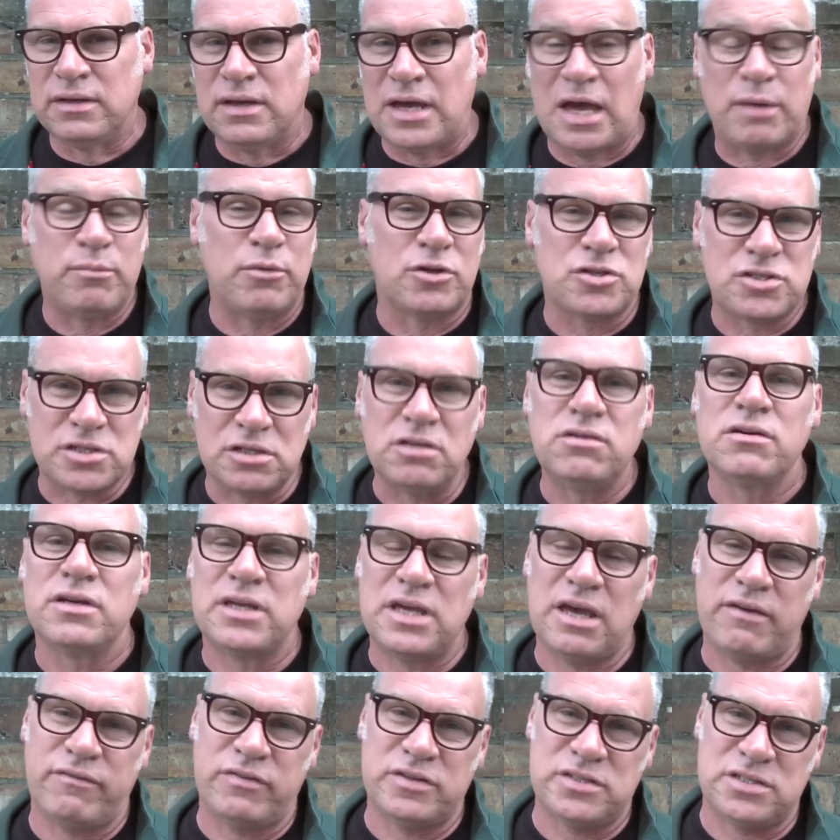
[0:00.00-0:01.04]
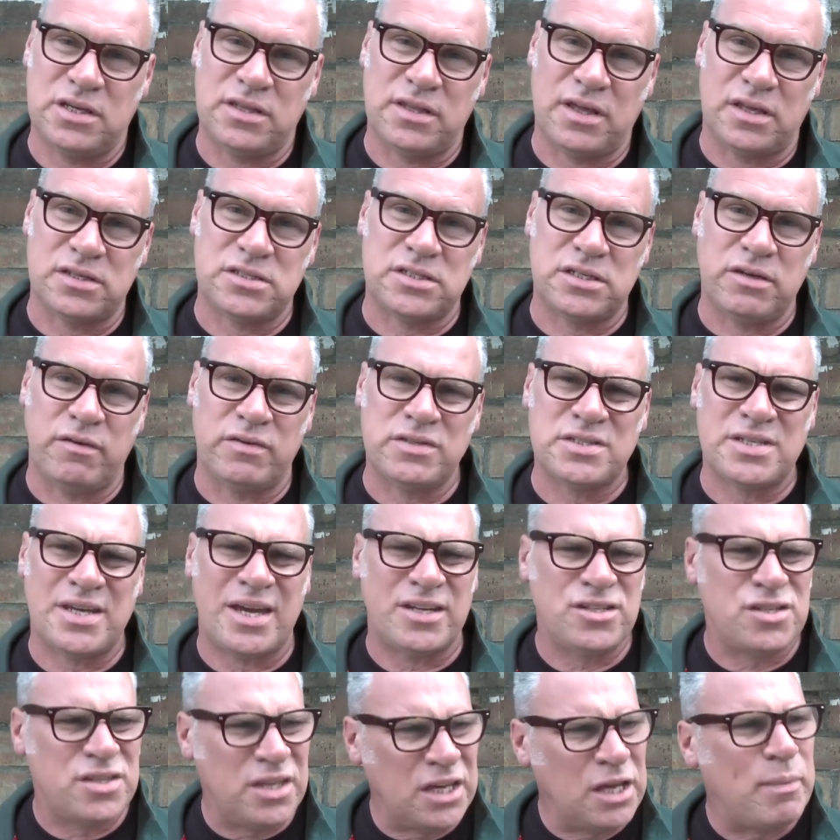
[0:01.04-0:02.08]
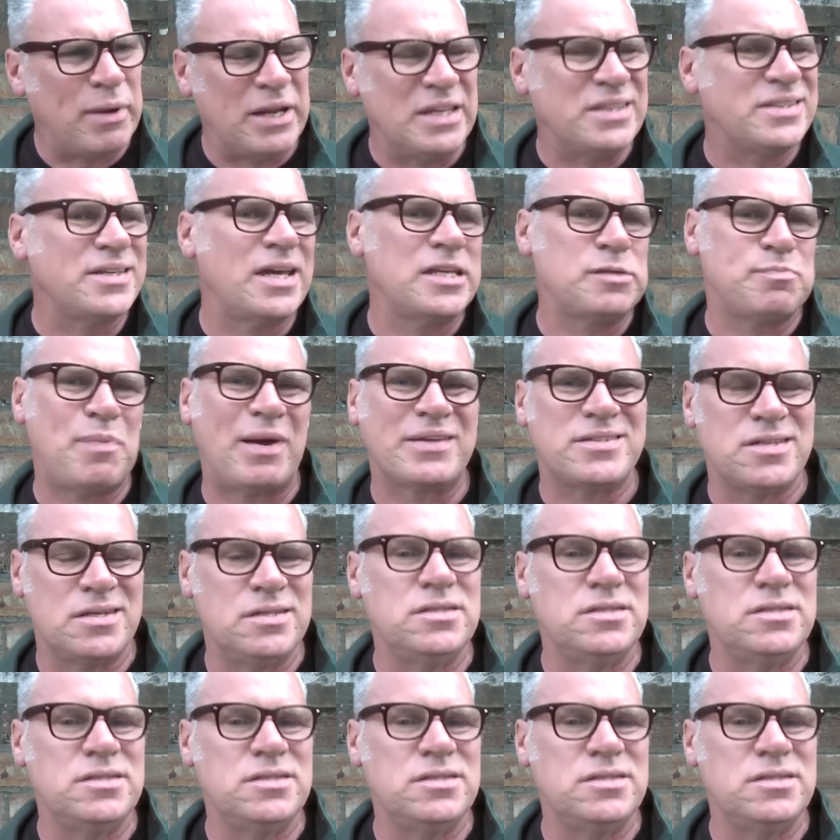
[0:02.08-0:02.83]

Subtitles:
how much longevity that series has had. You think about it, it dates back to